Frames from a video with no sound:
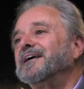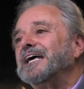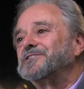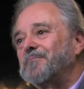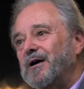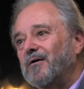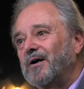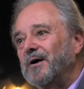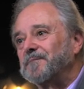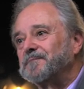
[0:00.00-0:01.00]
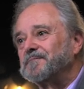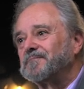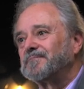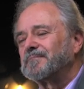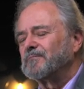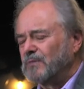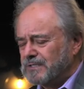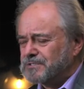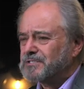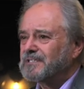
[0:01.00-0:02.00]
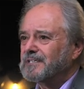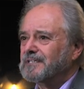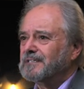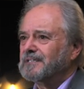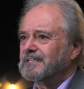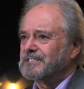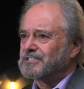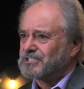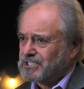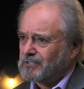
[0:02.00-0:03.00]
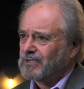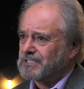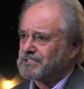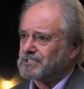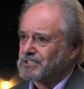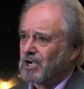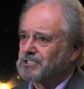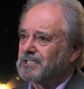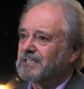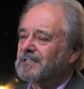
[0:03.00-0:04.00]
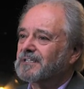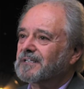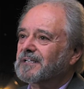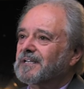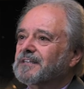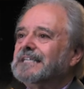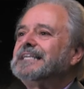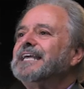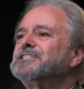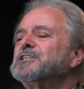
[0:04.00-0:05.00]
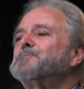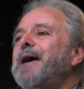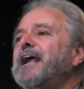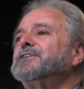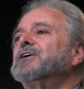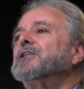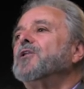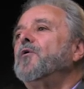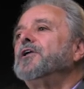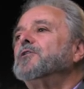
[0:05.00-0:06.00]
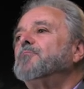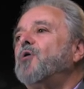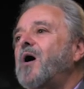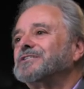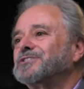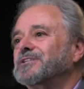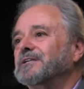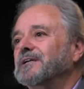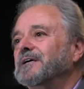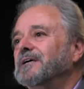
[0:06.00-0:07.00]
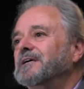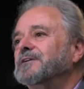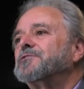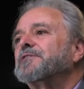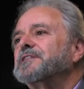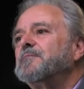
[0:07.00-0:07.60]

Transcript: as America. This is a serious discussion that takes us back to colonial Boston during the